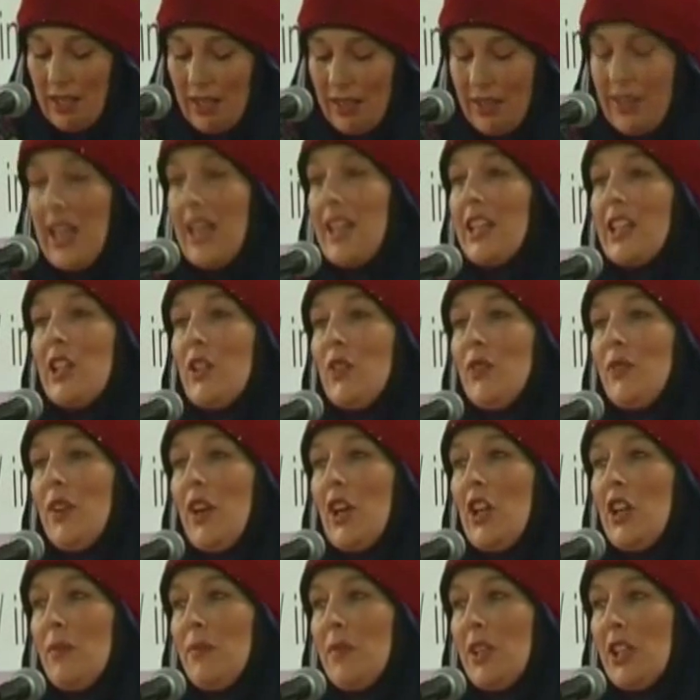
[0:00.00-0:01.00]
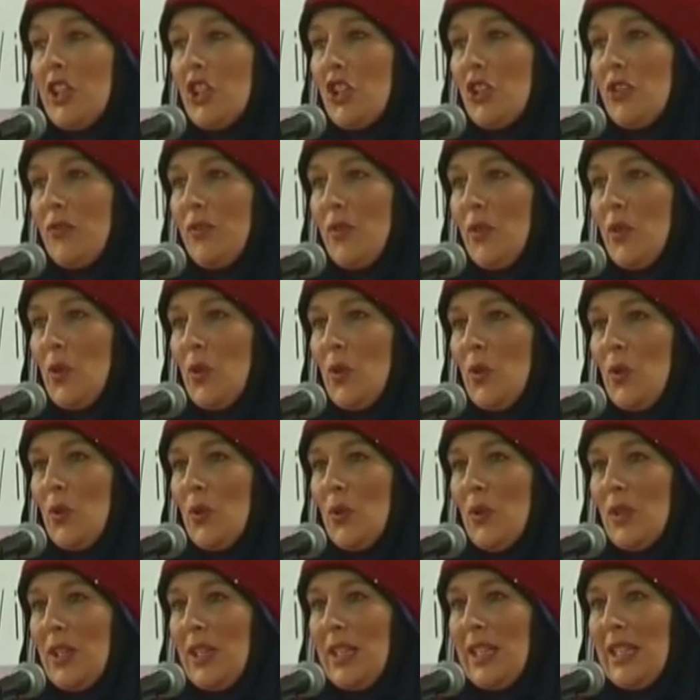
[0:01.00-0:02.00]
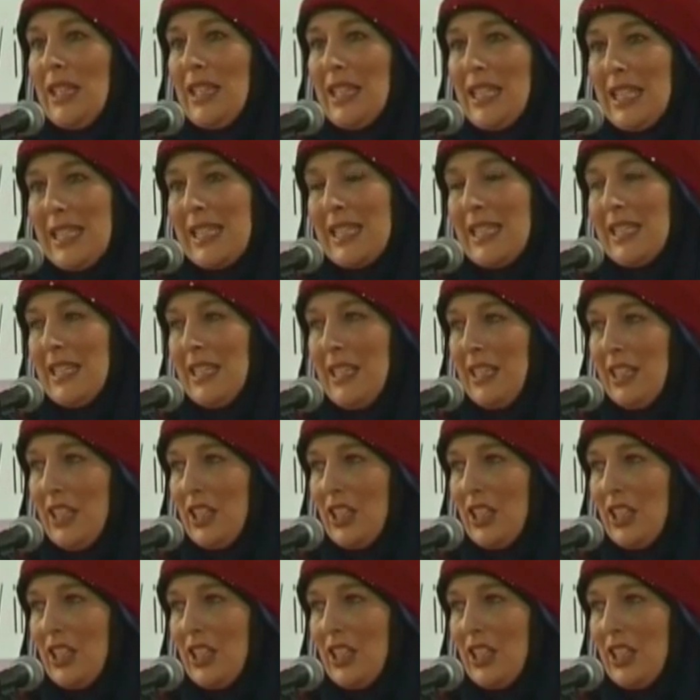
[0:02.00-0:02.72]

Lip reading: Thank you very much for listening